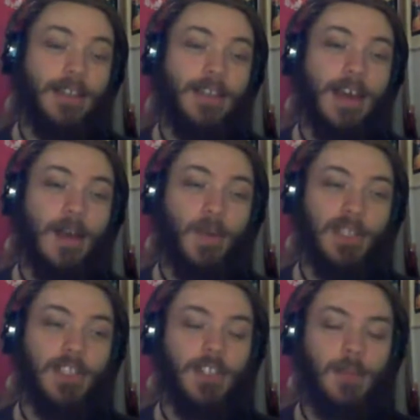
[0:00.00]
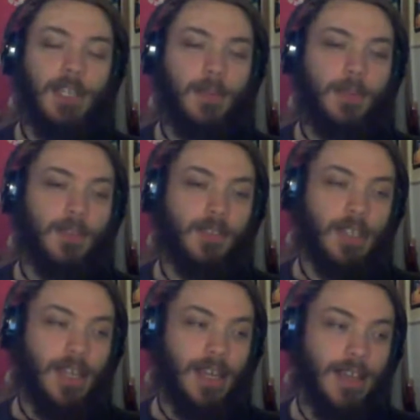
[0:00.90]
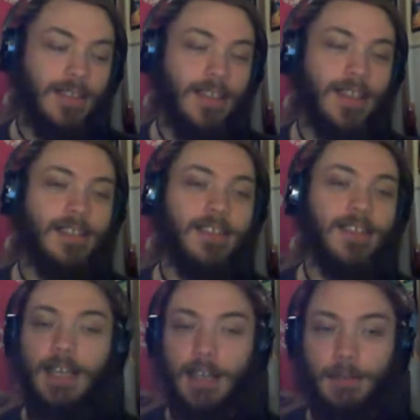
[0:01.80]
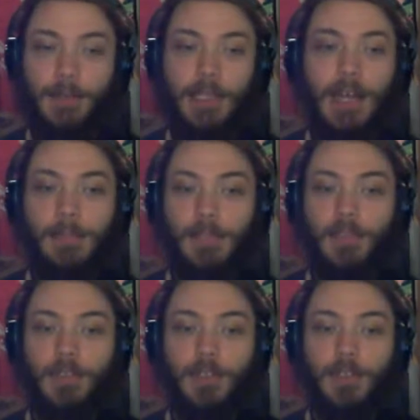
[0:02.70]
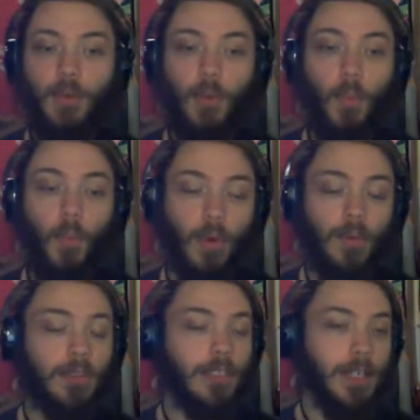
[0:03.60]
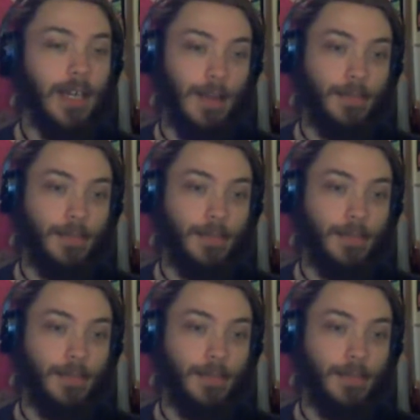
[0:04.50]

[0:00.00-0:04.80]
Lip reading: Now, what the GBWC is the Gunpla Builders World Cup.